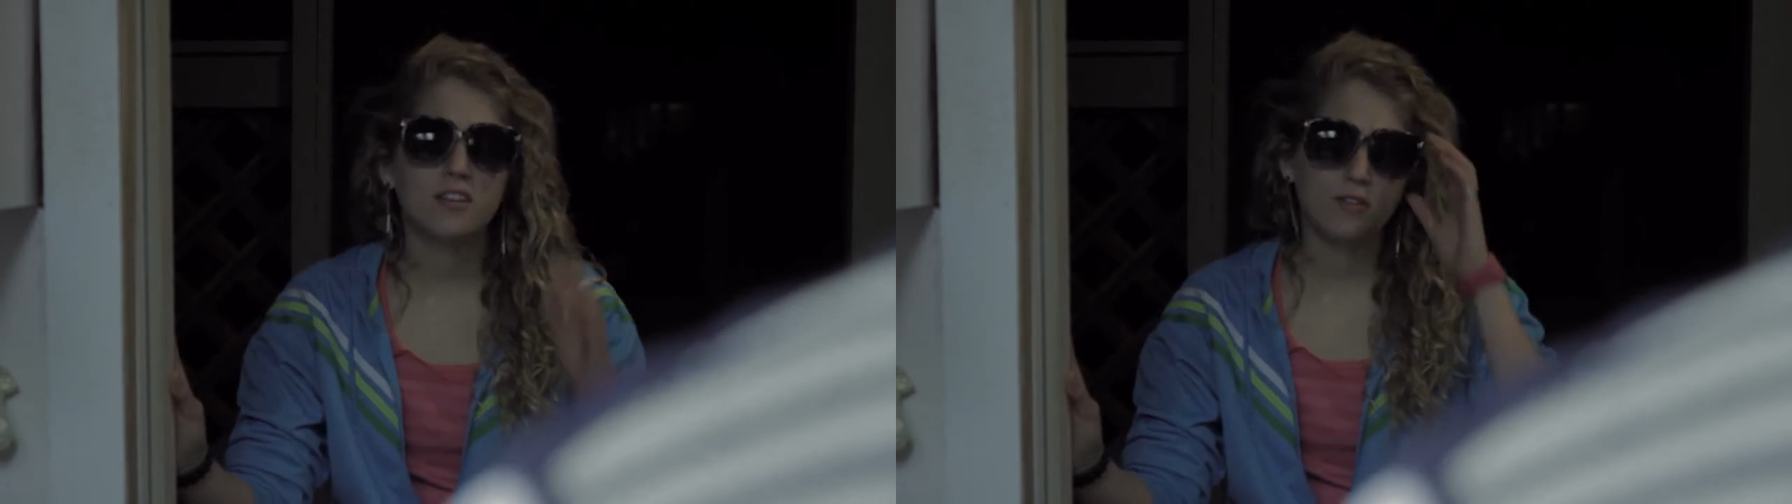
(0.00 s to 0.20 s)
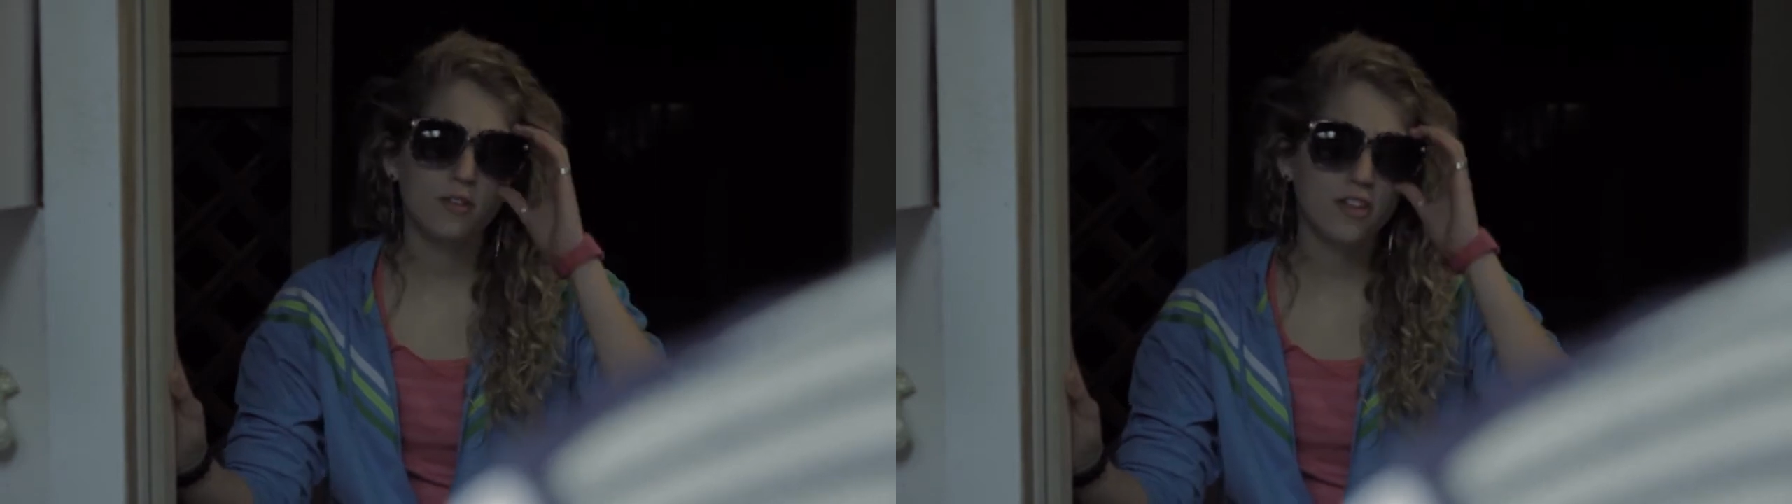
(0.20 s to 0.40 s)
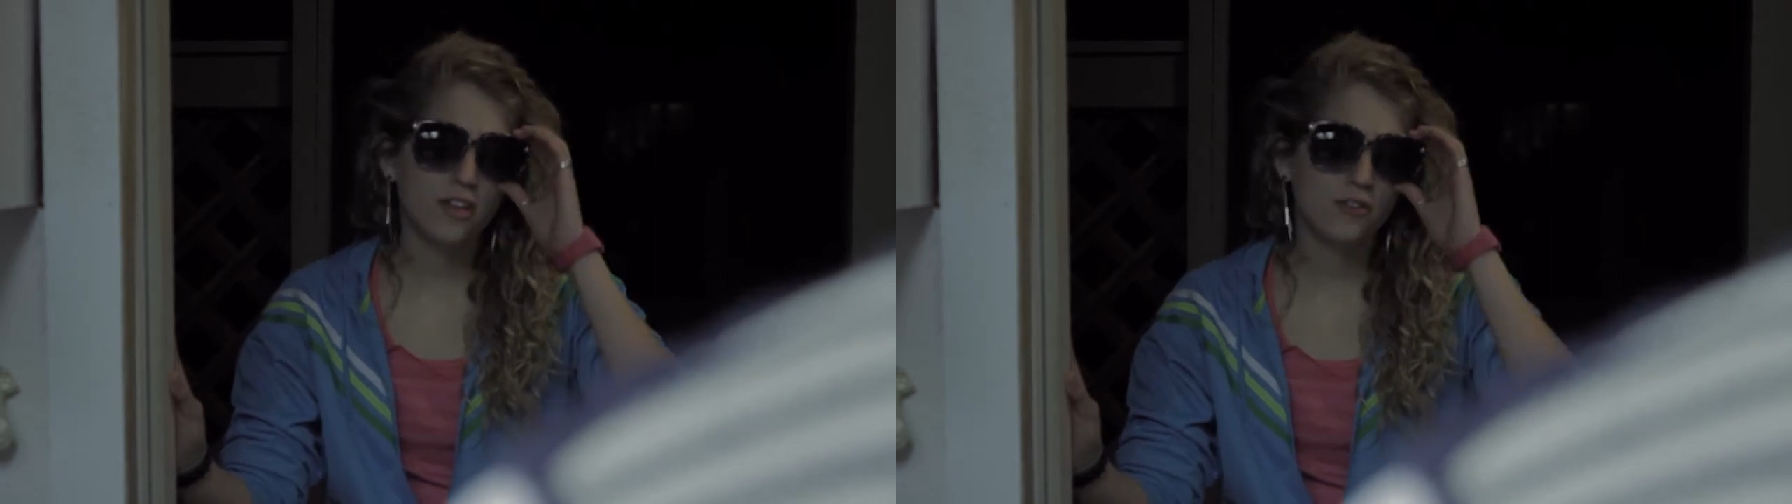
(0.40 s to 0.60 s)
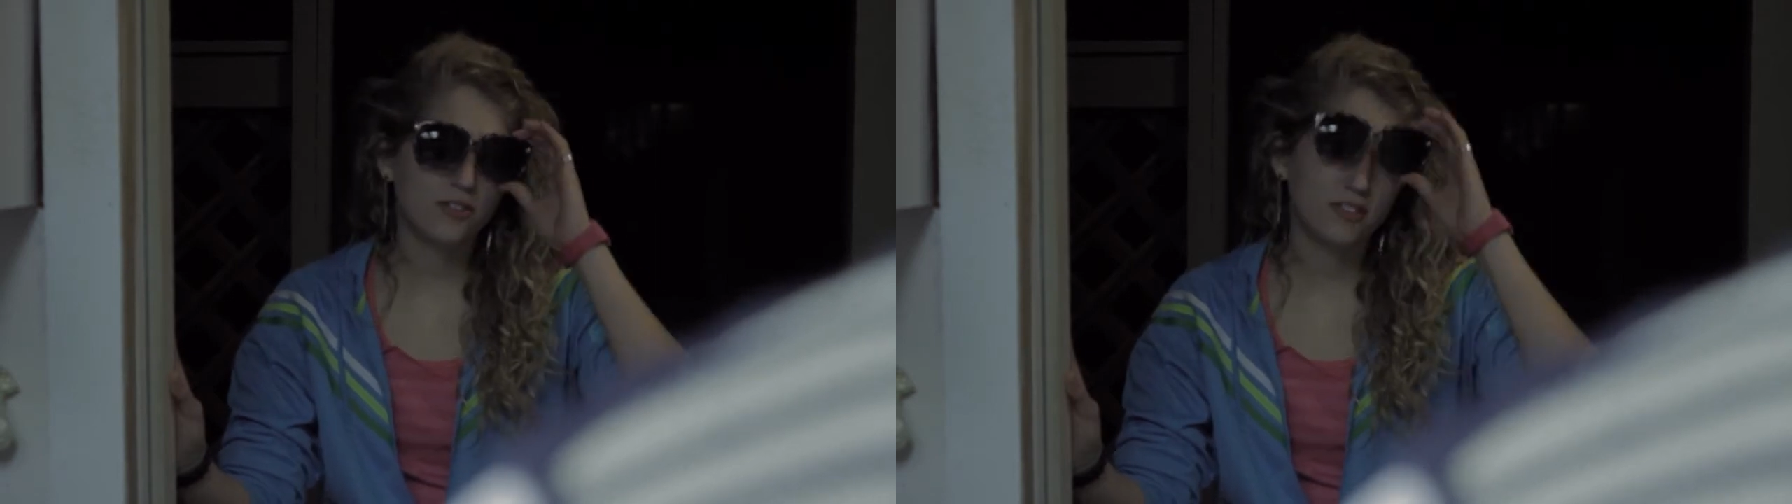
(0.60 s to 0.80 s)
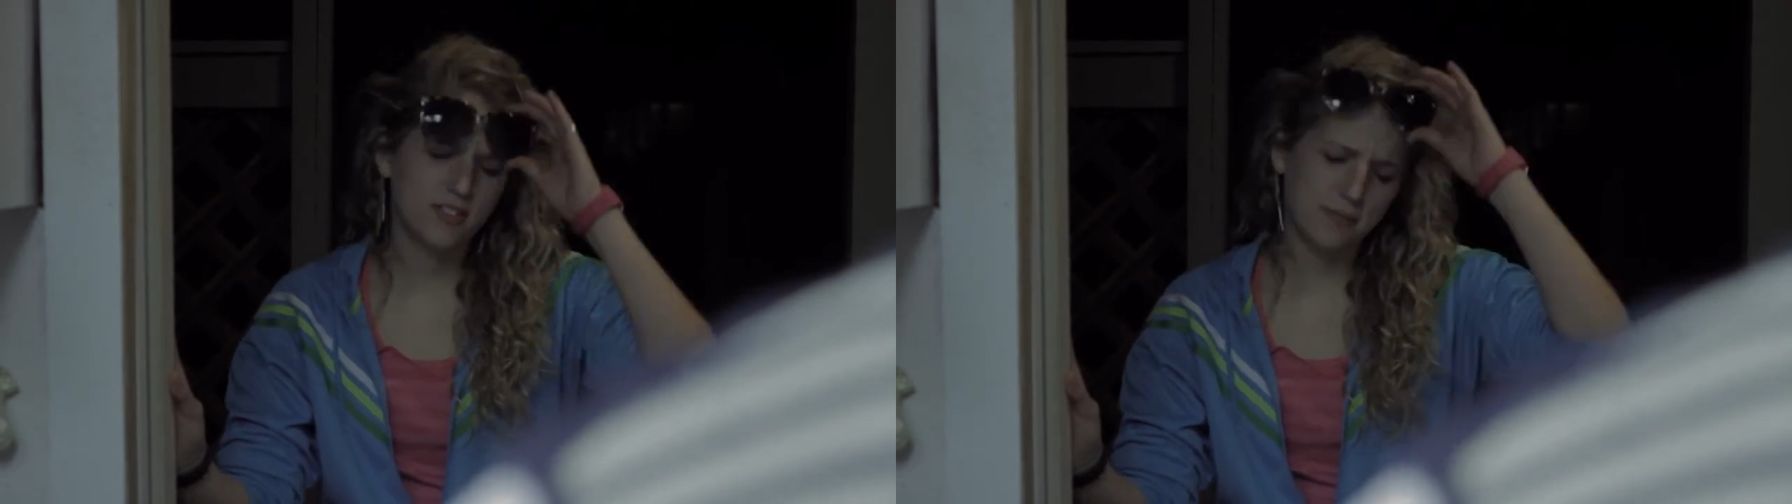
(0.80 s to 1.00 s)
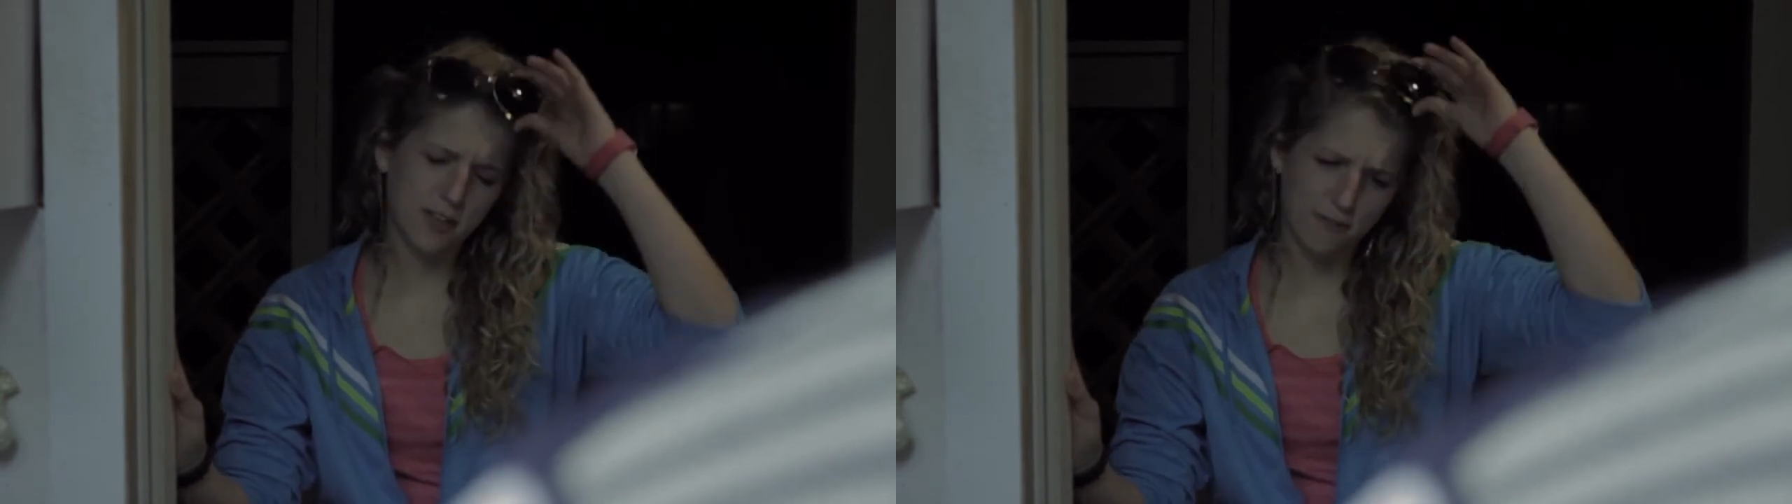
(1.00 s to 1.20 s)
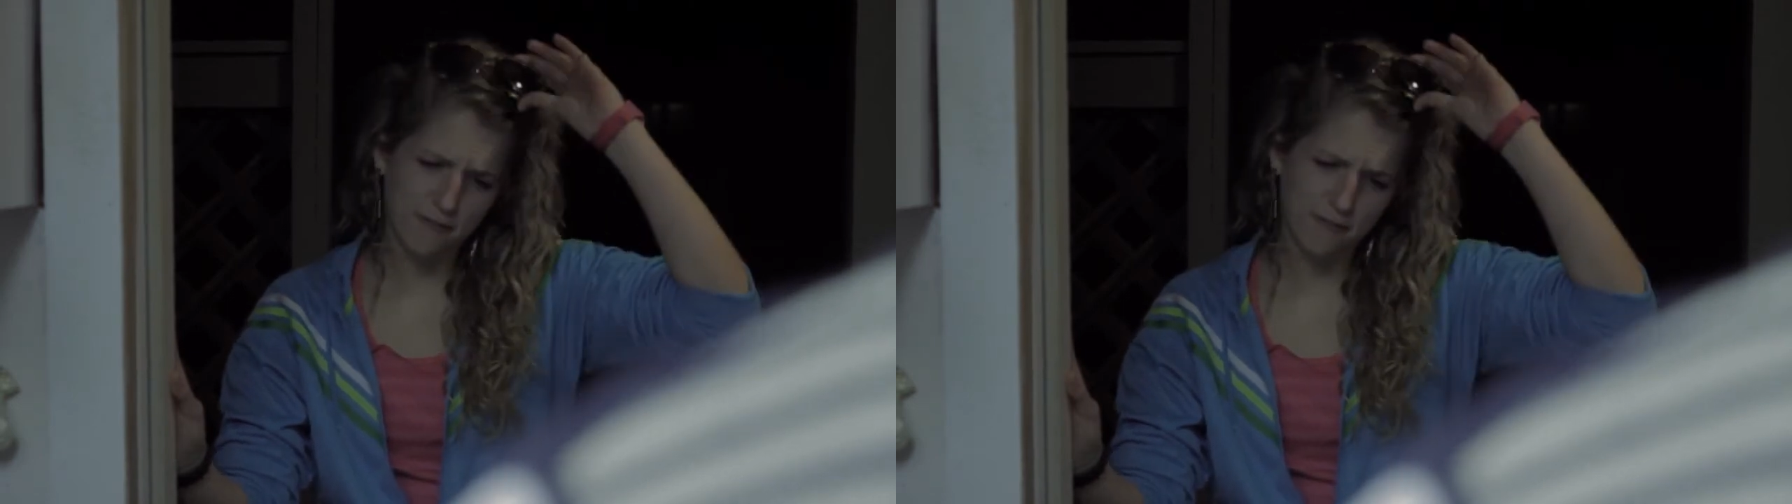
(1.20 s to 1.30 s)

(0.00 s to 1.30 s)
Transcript: You look like you just stepped out of